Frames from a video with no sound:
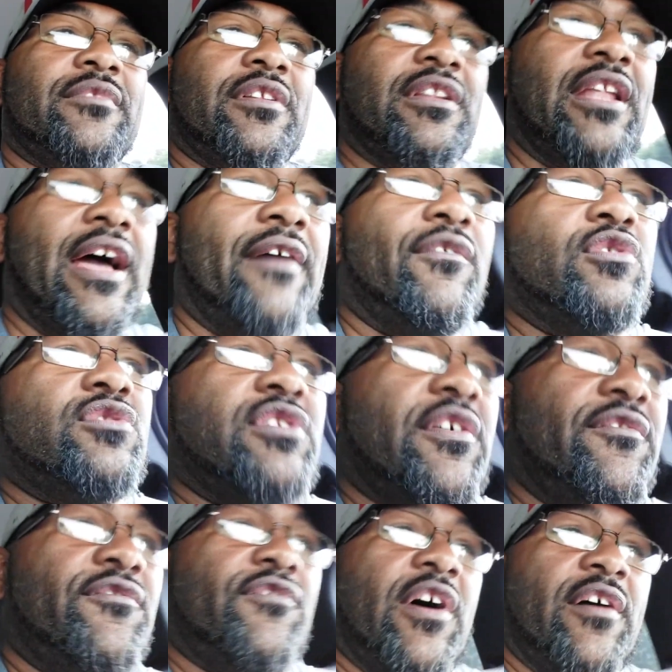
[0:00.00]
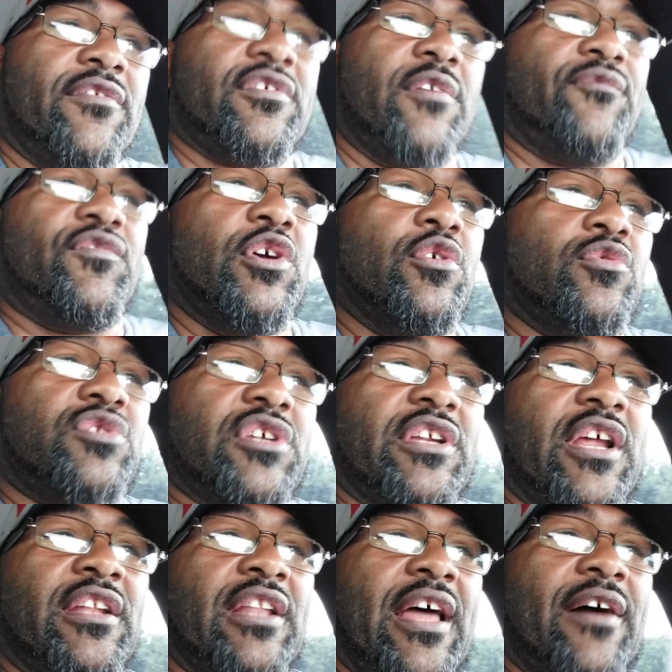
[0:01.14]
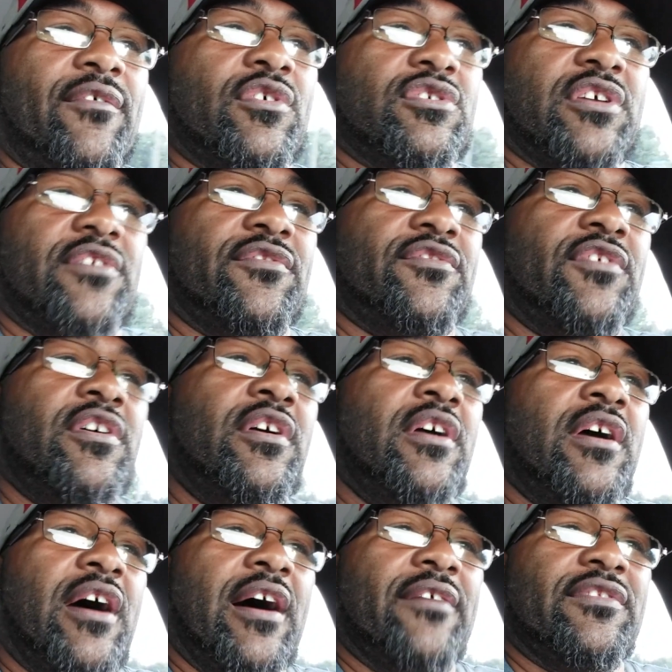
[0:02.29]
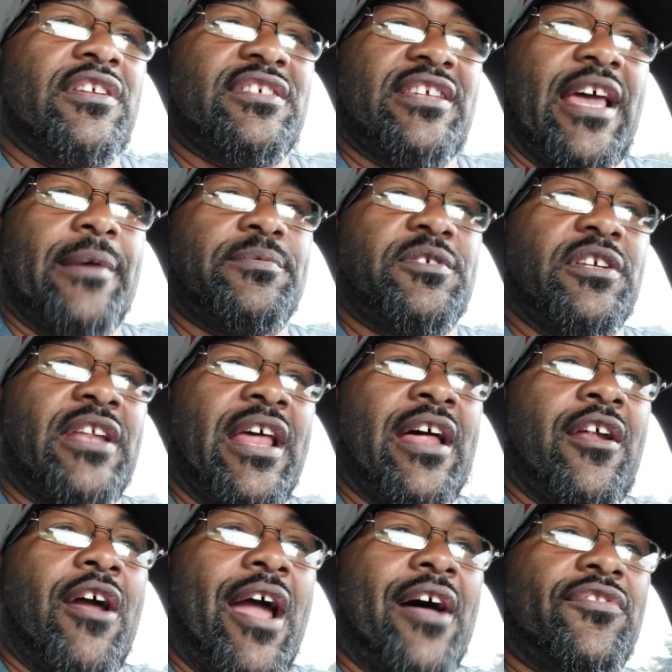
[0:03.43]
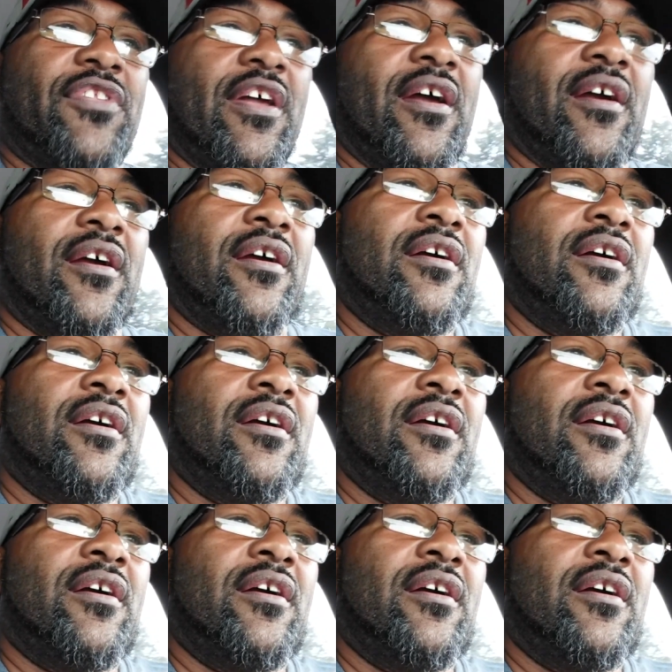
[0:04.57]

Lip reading: levels of confusion and levels of deception that are out there.